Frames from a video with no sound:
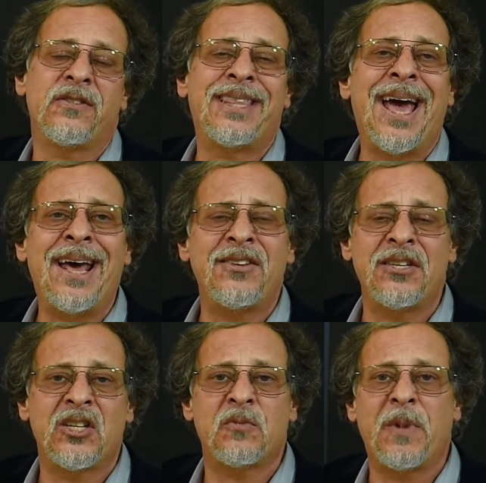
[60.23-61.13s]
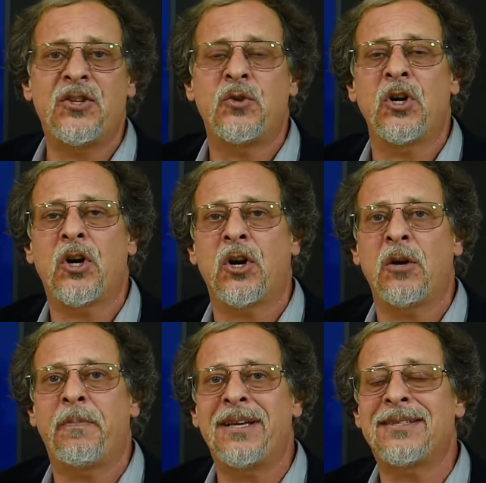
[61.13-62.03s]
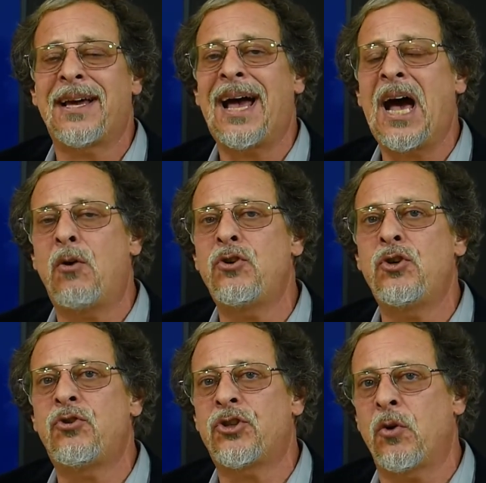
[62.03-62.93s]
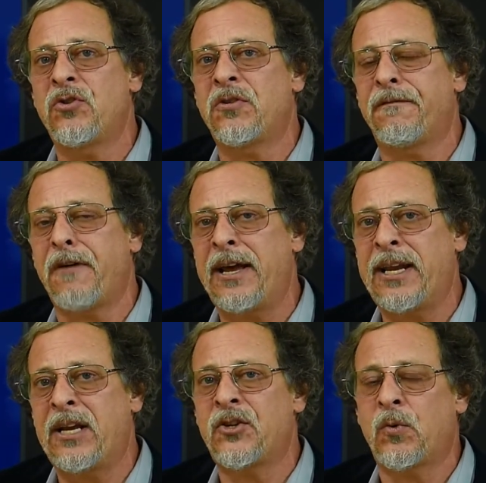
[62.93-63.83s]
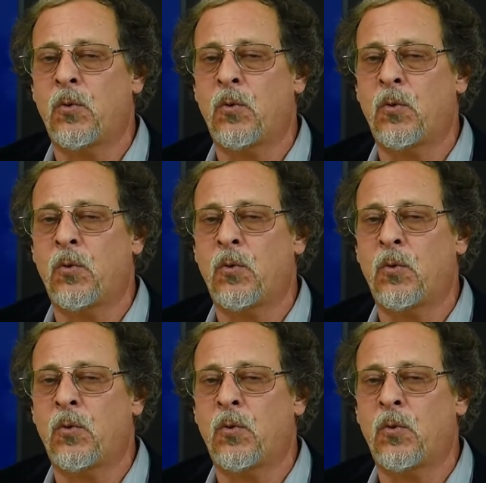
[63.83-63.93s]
that is an expense you incurred based on how you chose to finance your